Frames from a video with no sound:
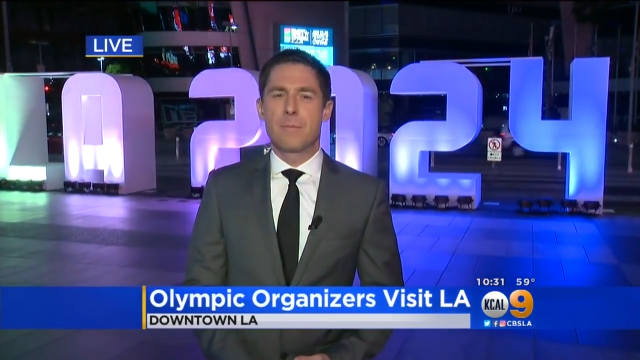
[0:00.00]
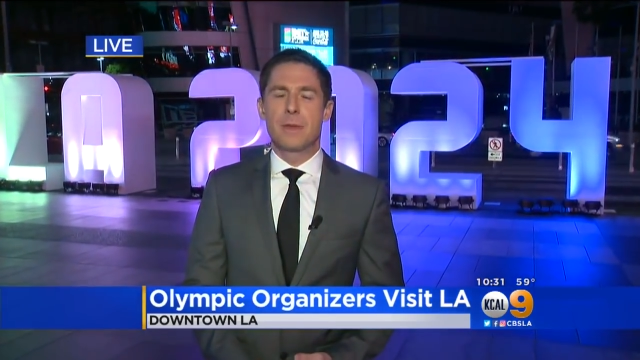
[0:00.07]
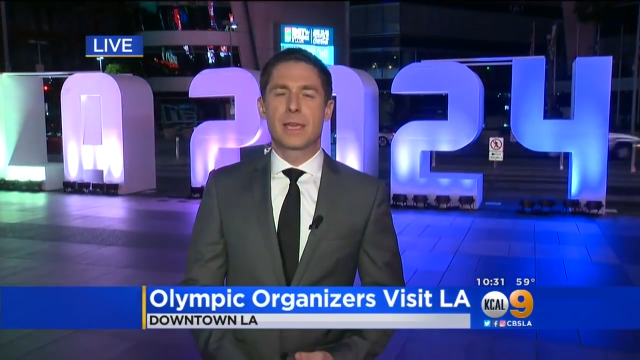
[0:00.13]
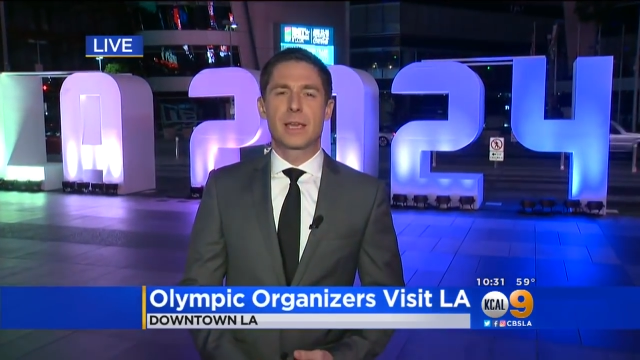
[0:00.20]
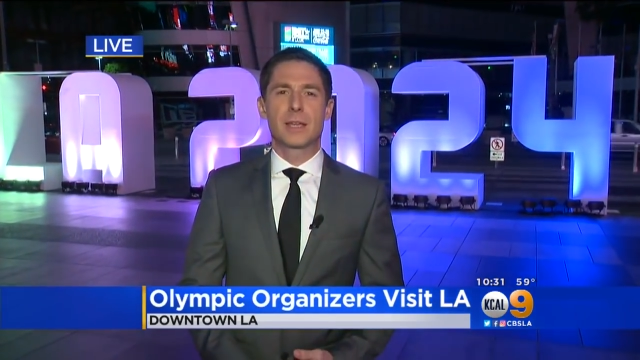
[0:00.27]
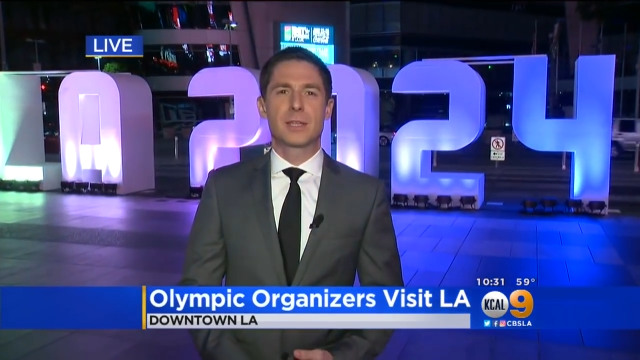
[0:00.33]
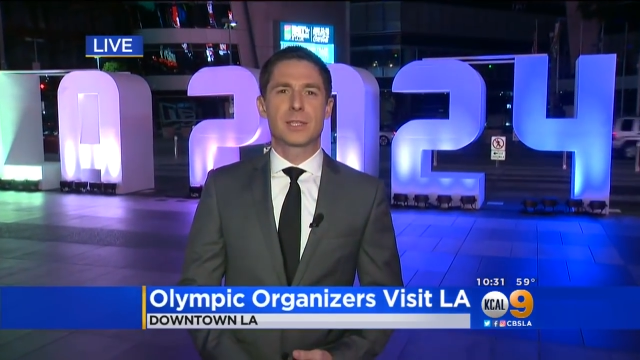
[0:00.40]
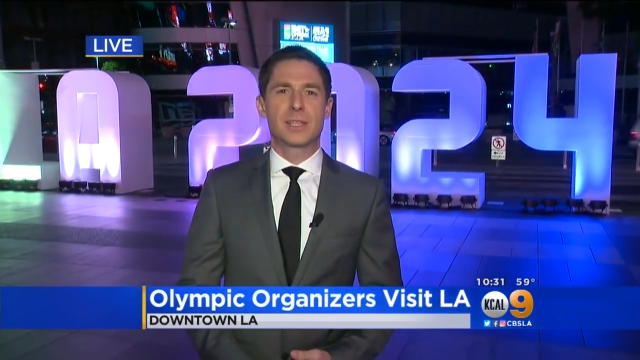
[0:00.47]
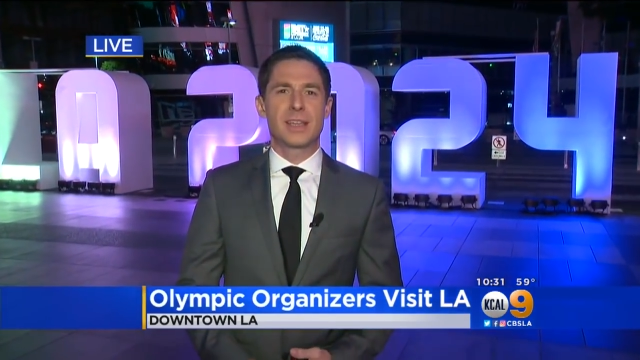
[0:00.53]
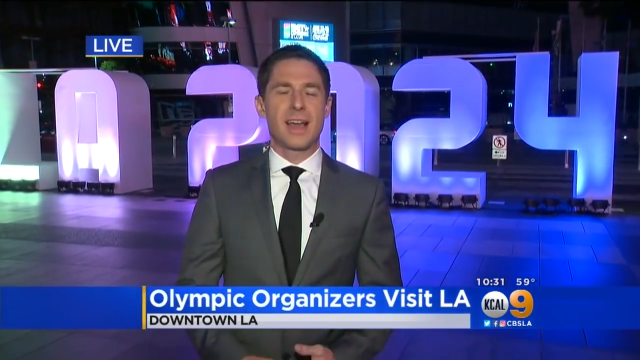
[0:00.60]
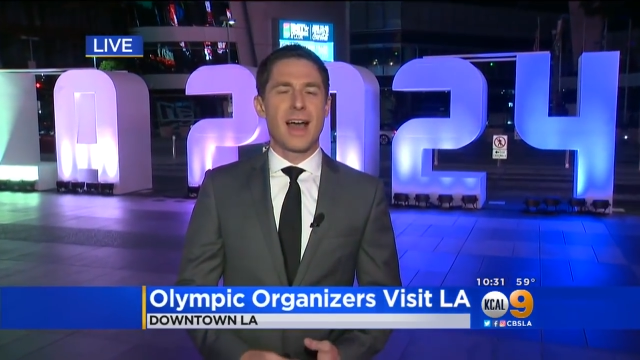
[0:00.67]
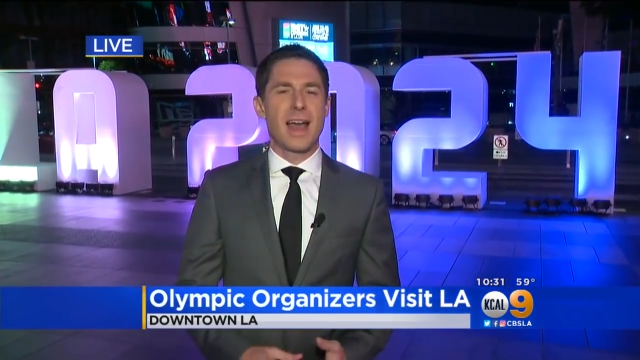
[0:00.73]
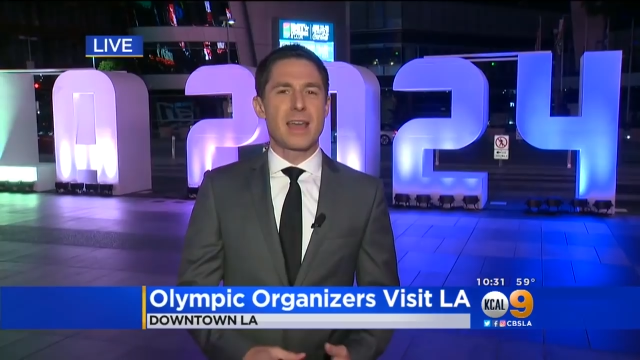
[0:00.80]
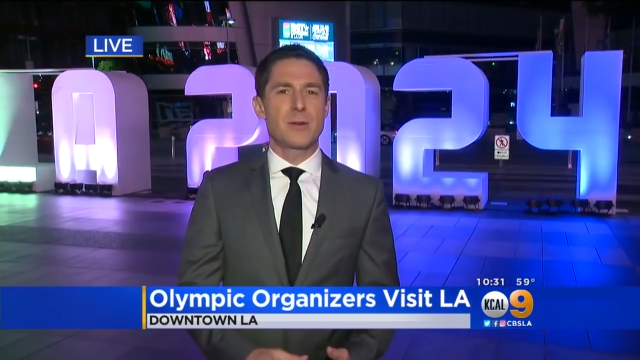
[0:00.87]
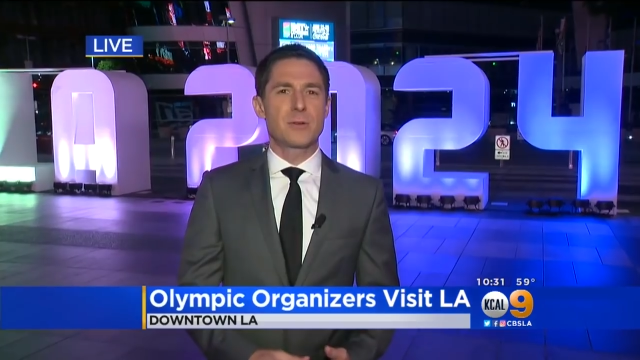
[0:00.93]
because
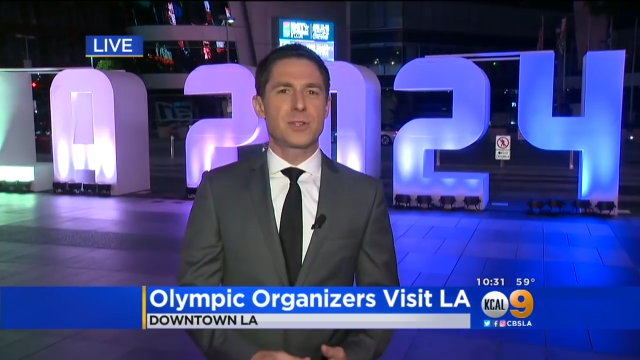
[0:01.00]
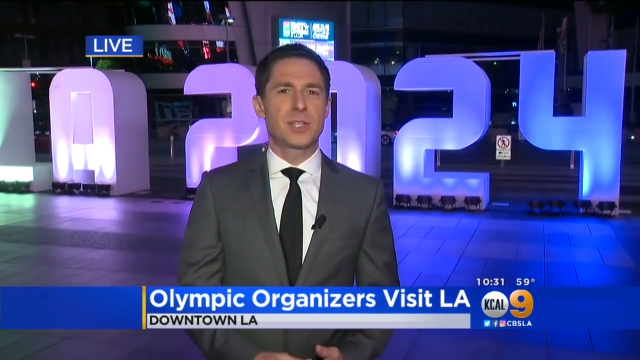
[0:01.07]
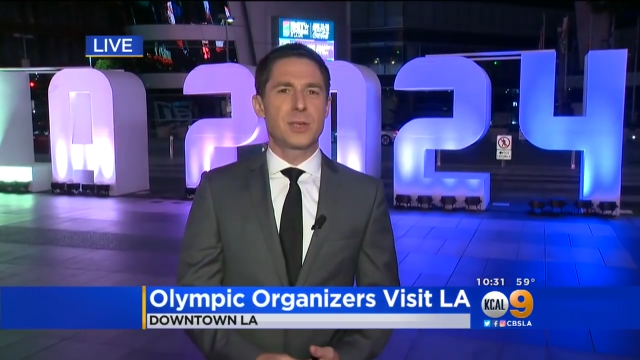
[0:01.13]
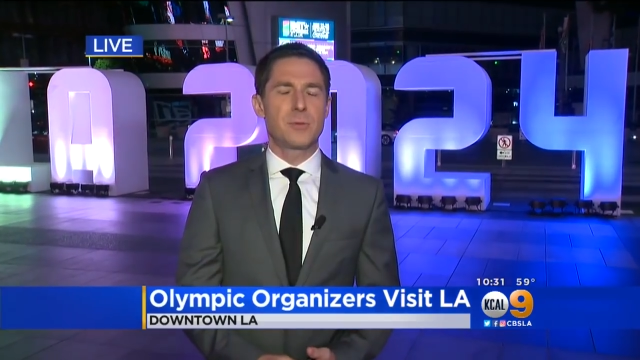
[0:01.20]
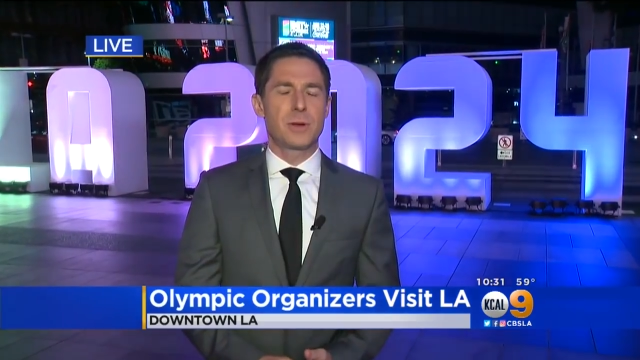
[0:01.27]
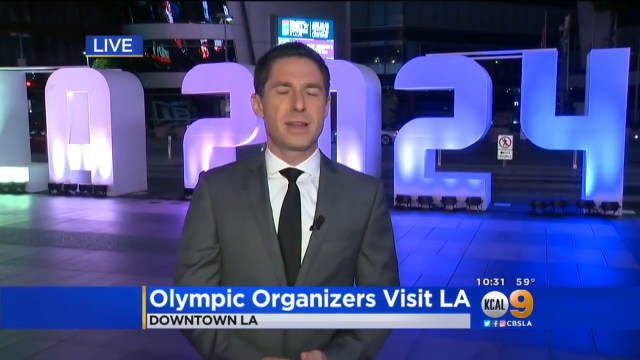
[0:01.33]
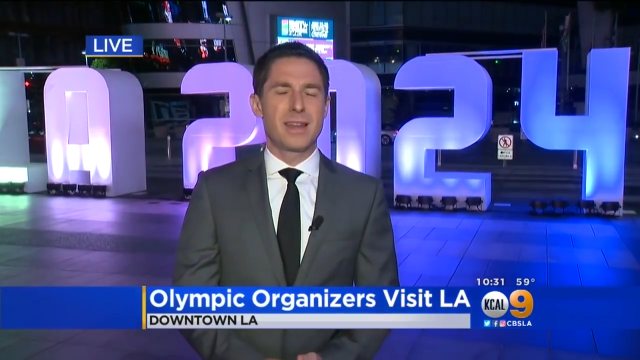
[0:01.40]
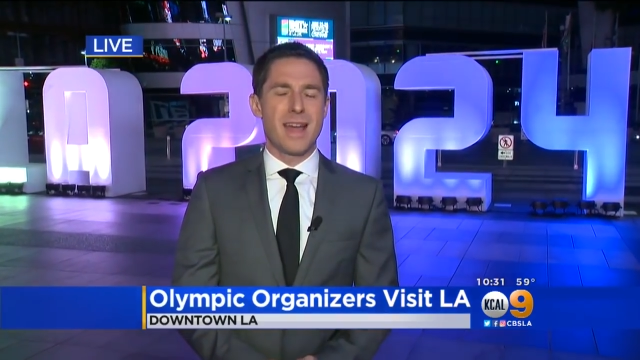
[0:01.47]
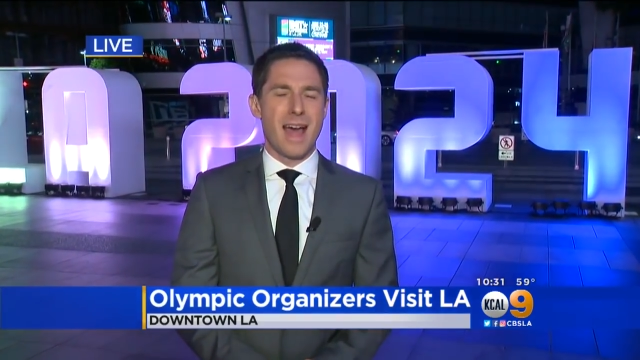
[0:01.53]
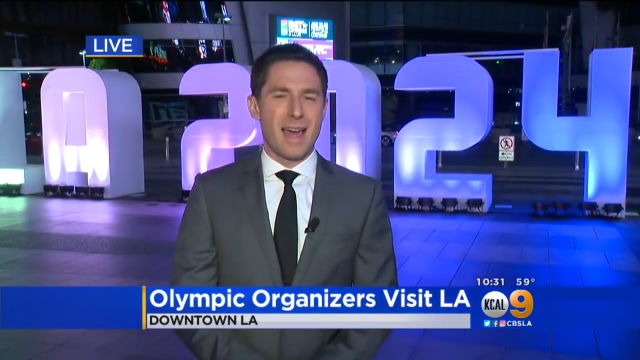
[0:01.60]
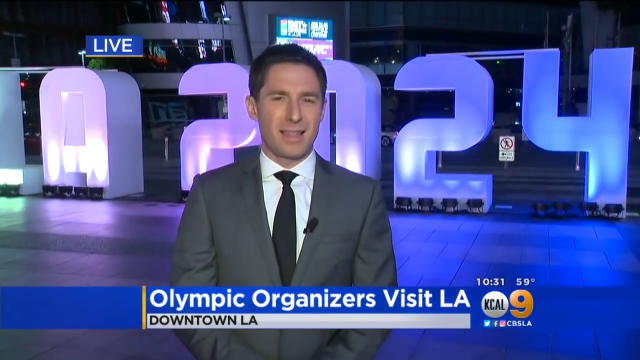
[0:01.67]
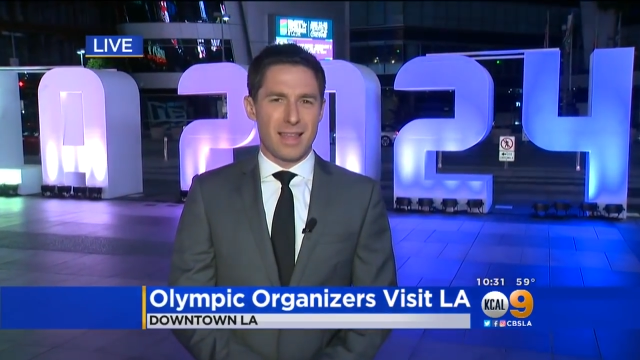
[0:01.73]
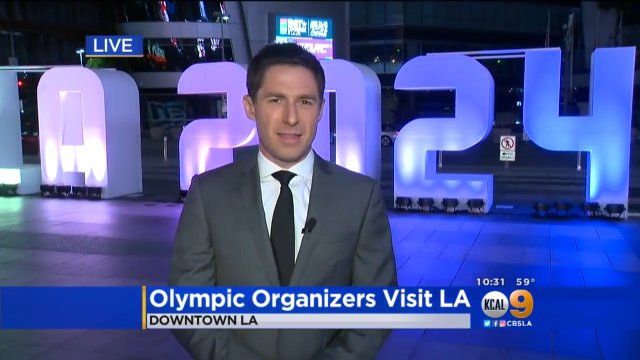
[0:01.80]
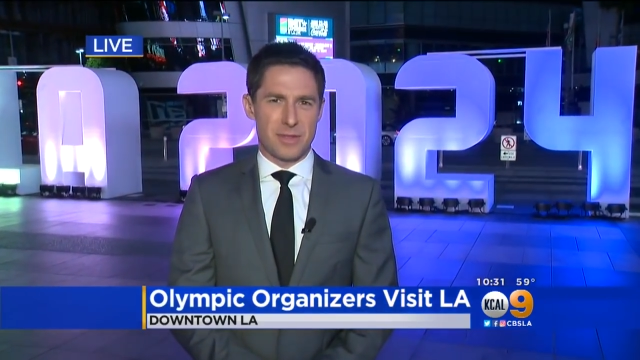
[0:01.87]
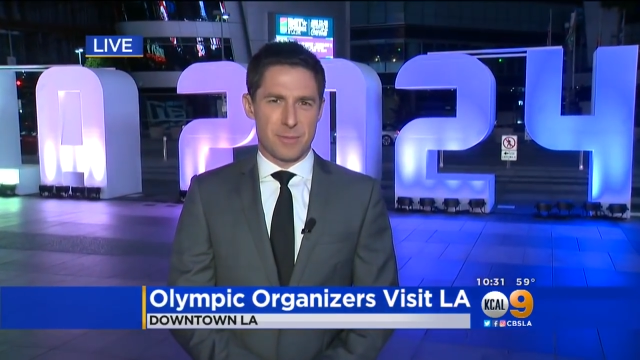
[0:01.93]
the IOC would
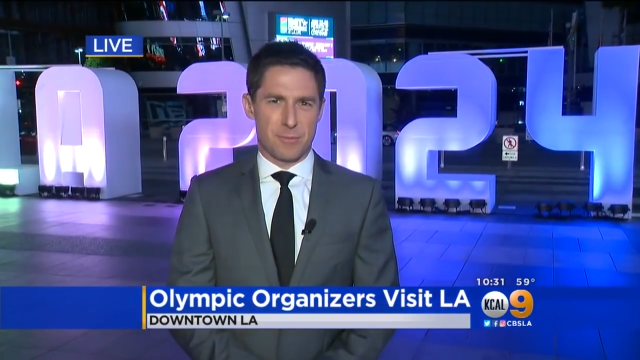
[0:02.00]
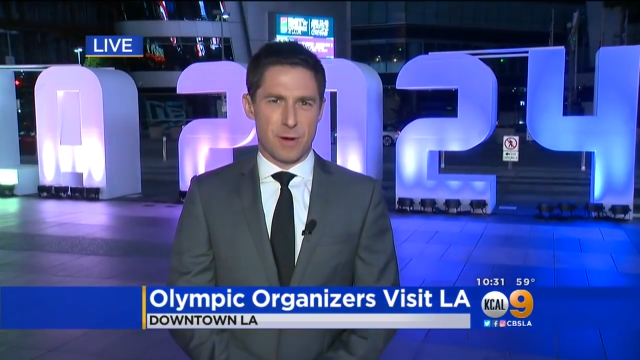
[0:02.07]
not let